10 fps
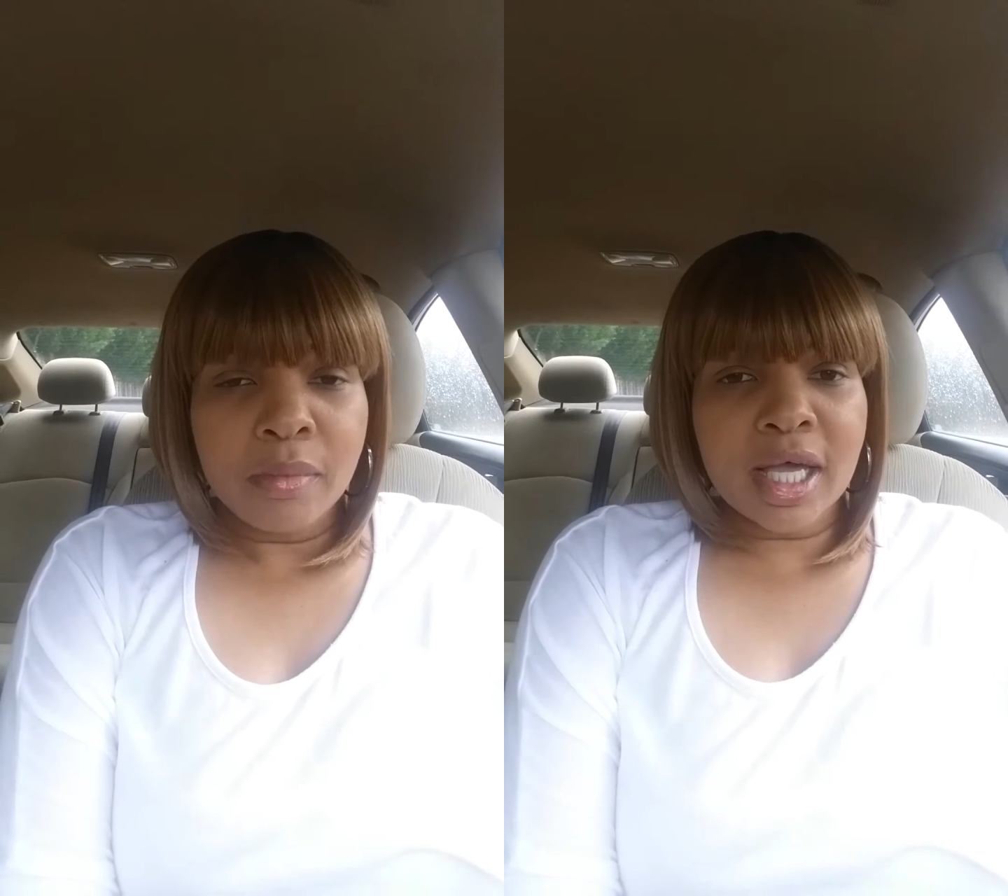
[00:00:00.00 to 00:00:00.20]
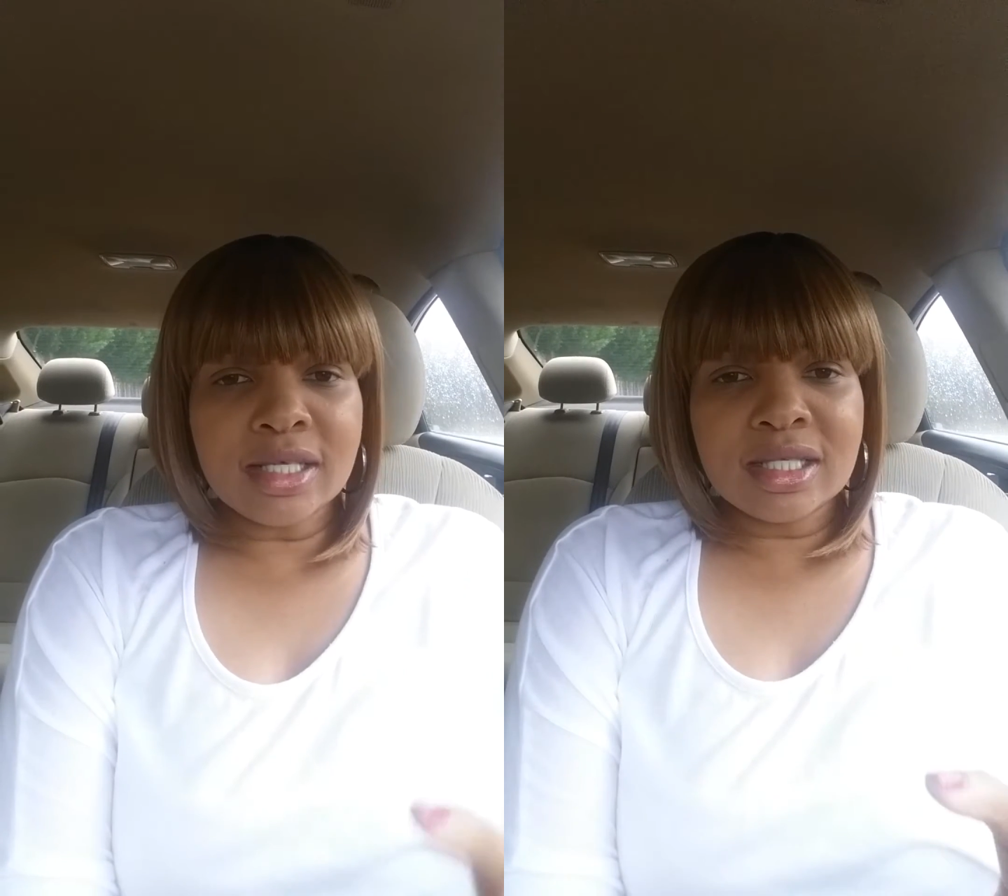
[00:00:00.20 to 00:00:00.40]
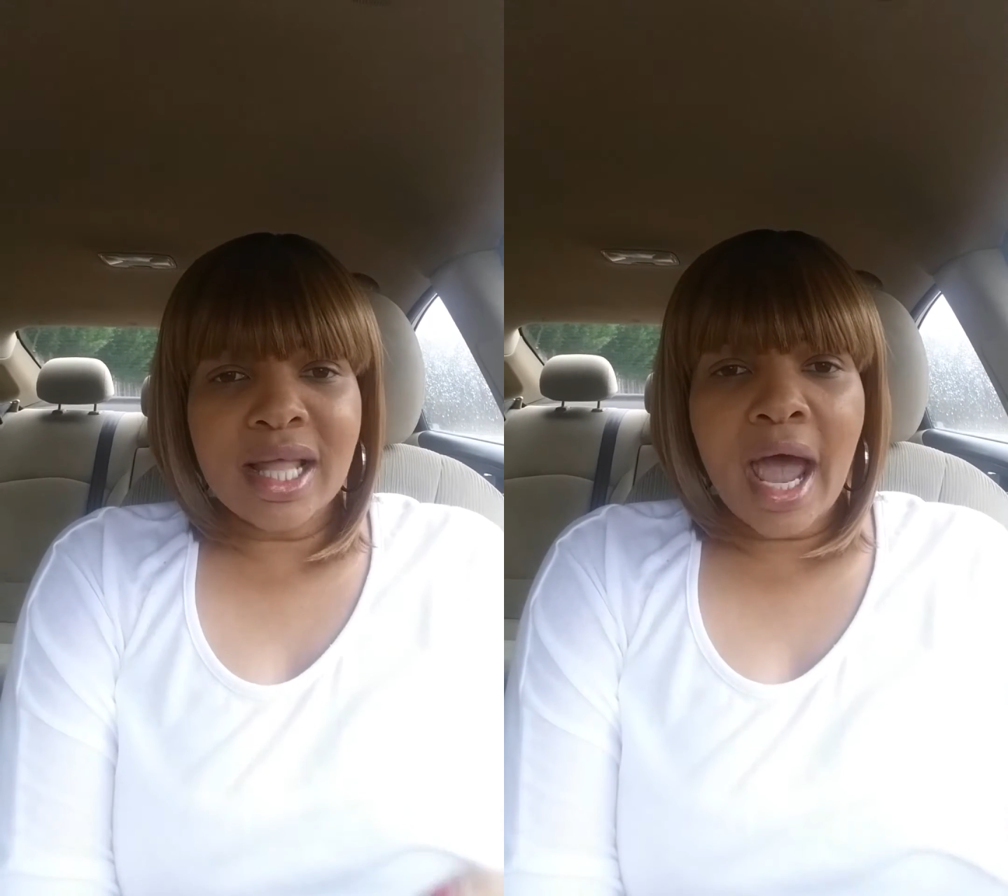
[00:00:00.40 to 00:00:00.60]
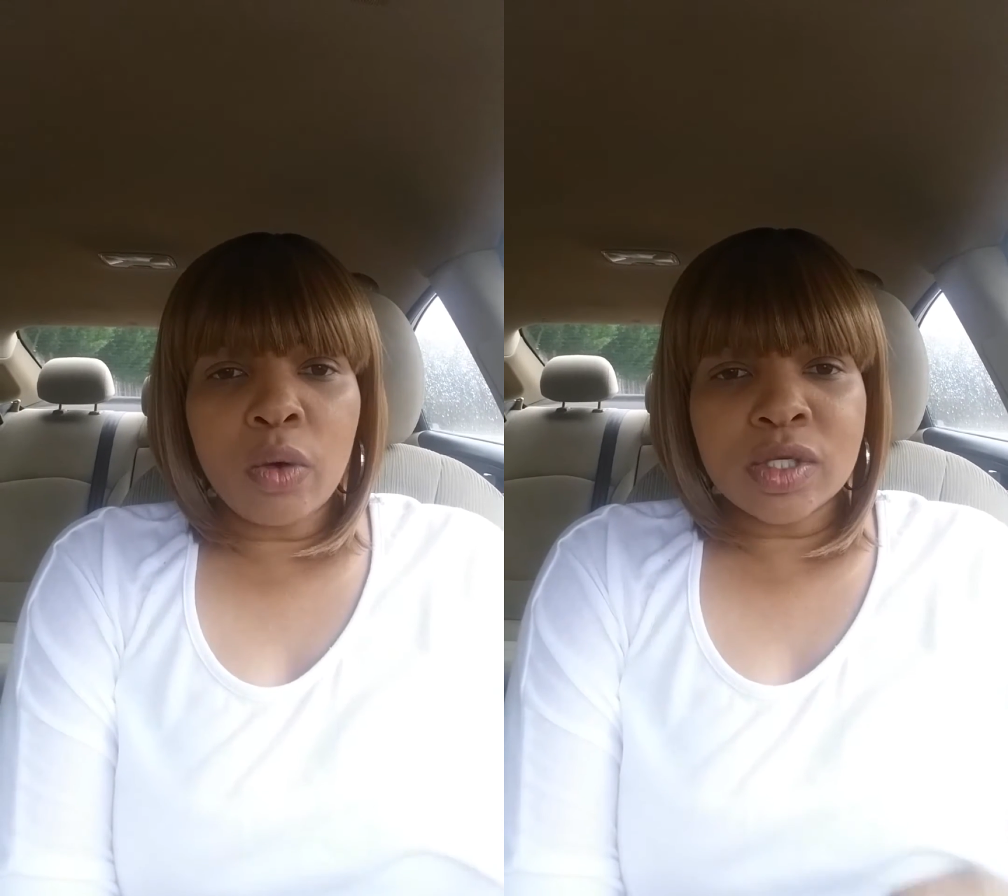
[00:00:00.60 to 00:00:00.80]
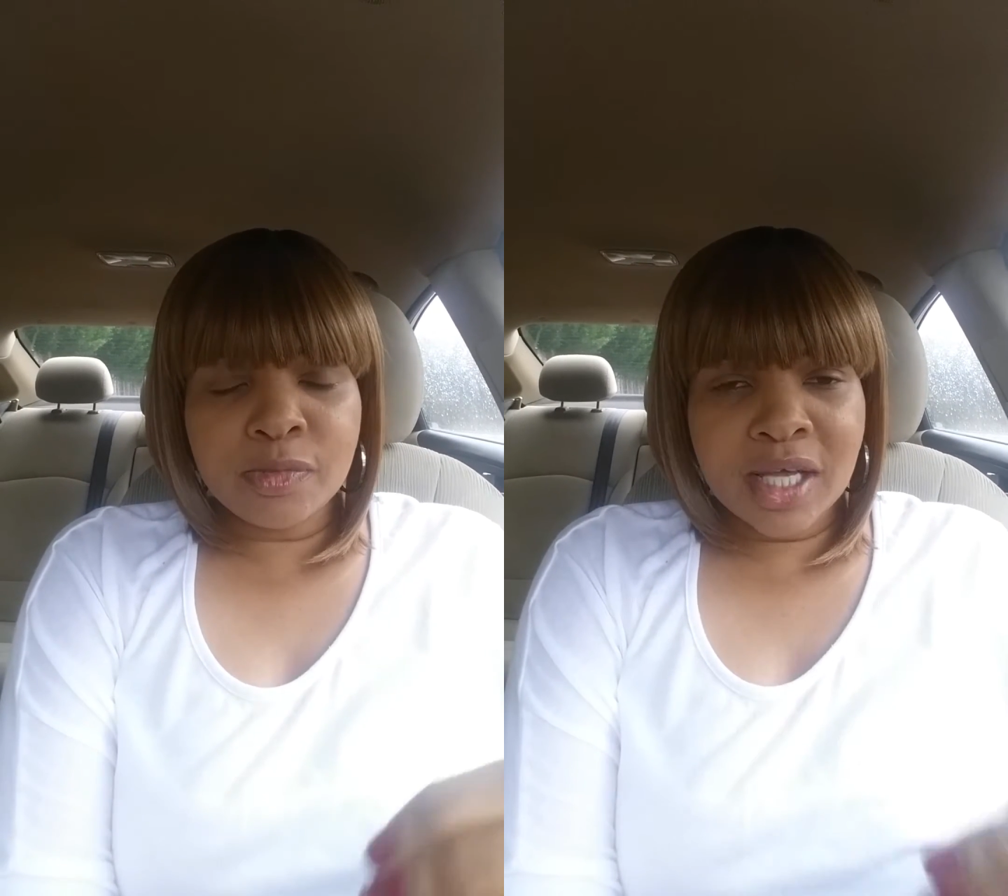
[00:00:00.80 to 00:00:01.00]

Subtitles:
Because now it's